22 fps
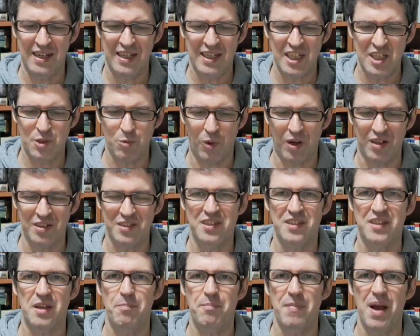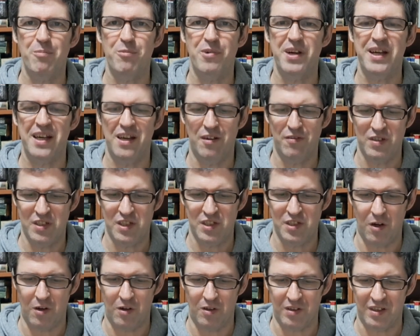is one to the memory of a
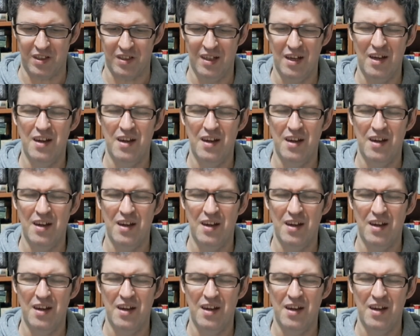dog.